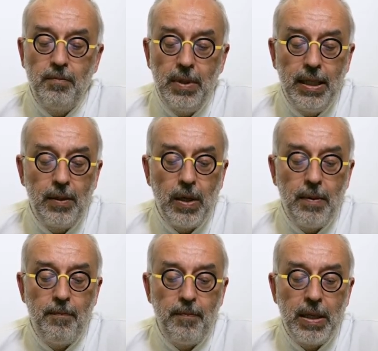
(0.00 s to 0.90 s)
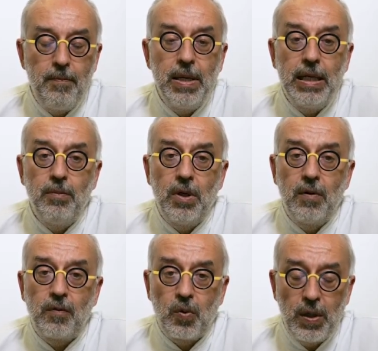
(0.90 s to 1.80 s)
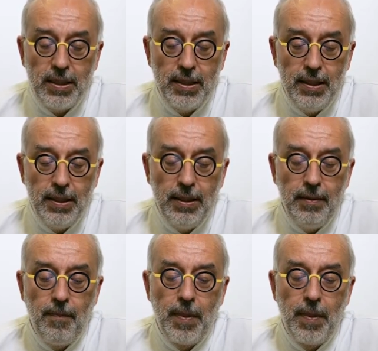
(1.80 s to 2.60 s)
milligram per millimole of creatinine,